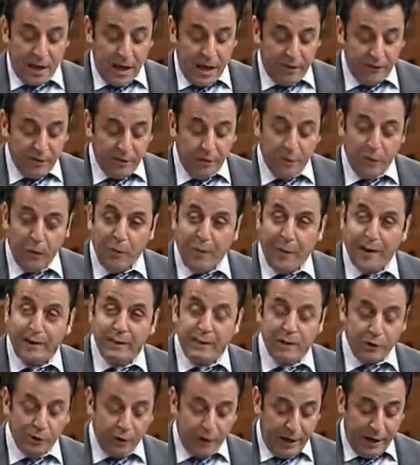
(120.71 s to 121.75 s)
of
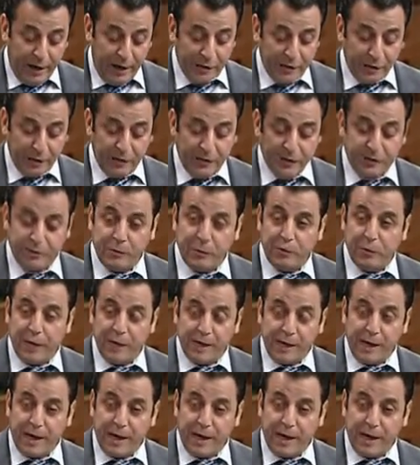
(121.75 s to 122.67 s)
diplomatic relations between